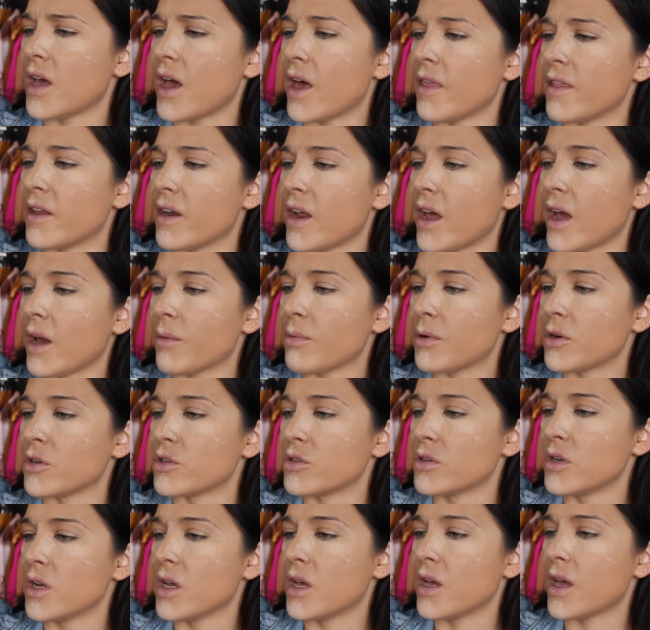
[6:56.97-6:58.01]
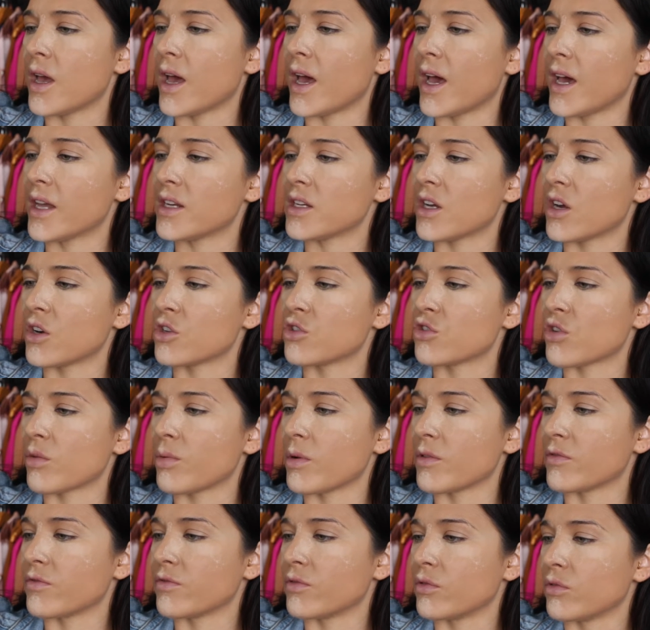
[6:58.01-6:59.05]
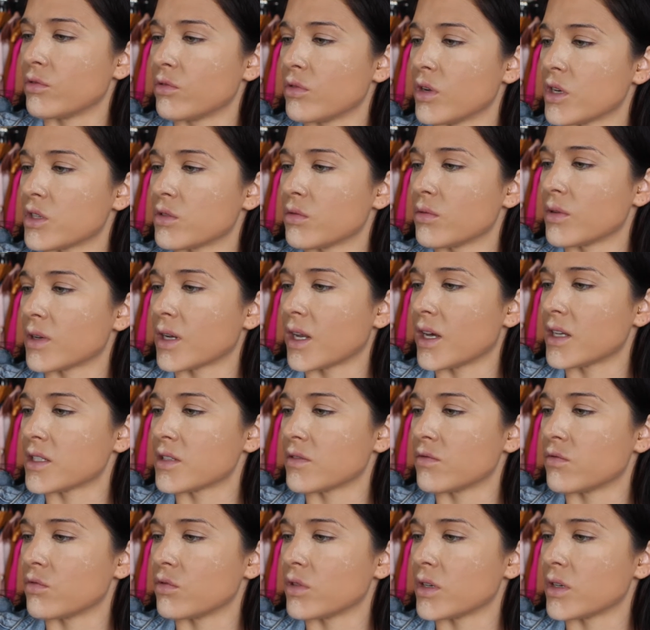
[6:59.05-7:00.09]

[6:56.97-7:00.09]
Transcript: And then add a drop of 4 to a glass of